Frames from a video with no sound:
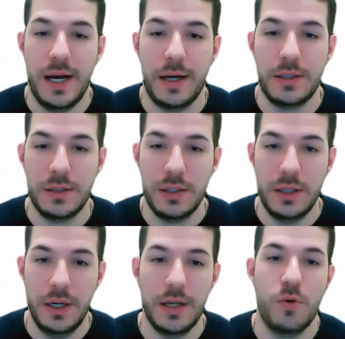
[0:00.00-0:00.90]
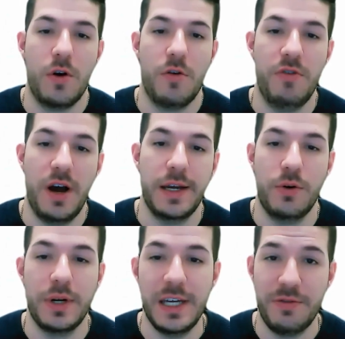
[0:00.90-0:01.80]
tacks and you want to find
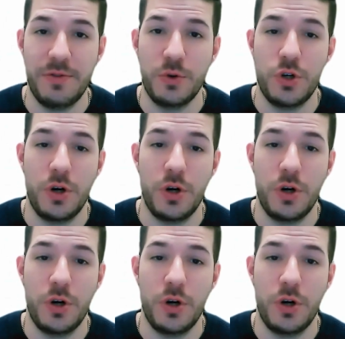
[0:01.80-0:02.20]
out if they're